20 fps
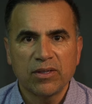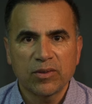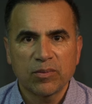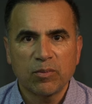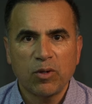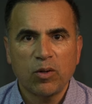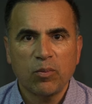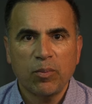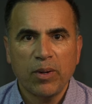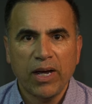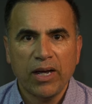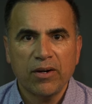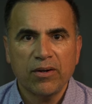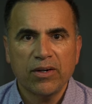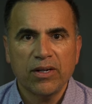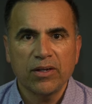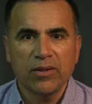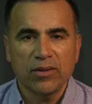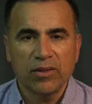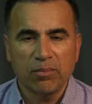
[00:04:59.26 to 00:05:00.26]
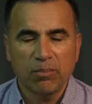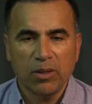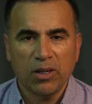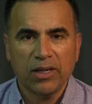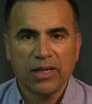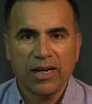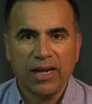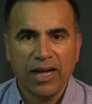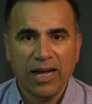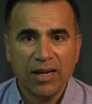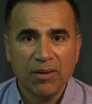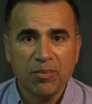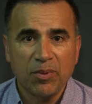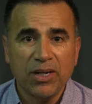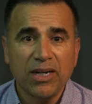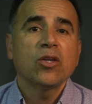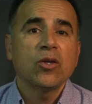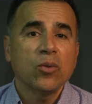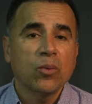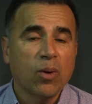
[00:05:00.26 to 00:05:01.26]
the small battery on the plug-in
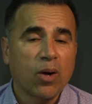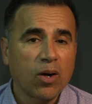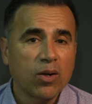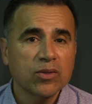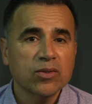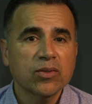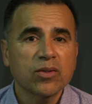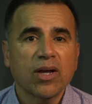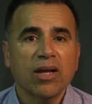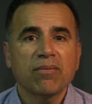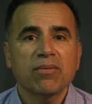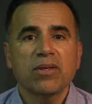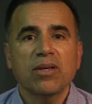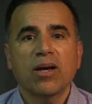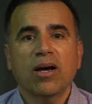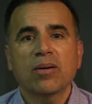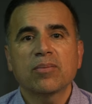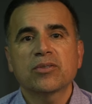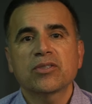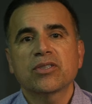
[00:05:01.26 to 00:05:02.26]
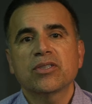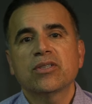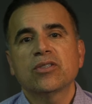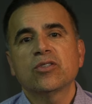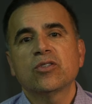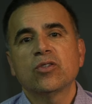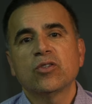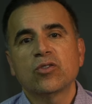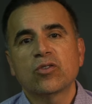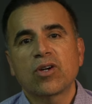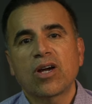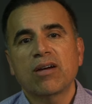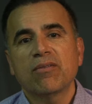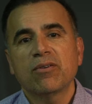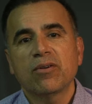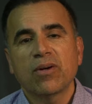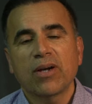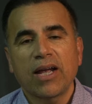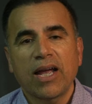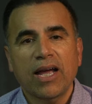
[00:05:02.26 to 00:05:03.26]
hybrid, you also have the option to drive
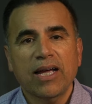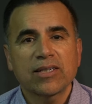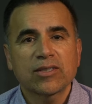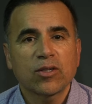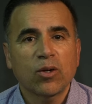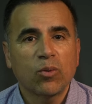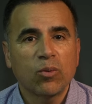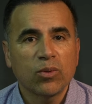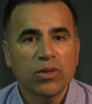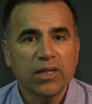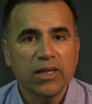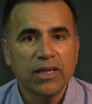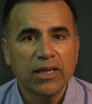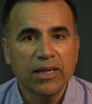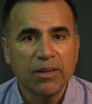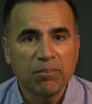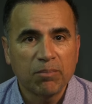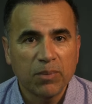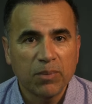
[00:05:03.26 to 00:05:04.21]
on gas only in